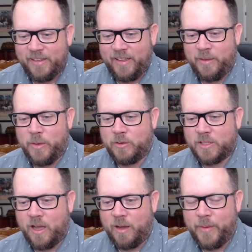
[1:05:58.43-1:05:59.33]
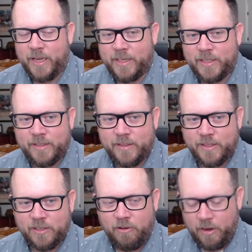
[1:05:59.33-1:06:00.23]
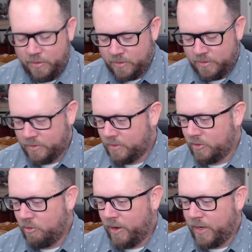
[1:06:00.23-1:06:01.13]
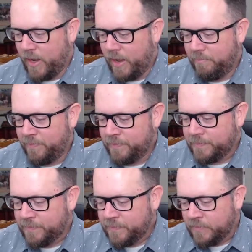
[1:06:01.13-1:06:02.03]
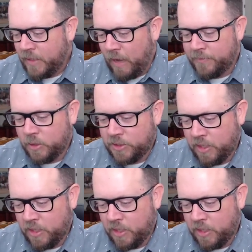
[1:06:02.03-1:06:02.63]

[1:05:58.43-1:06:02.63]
emo ska band. That's a great, great name. I've told you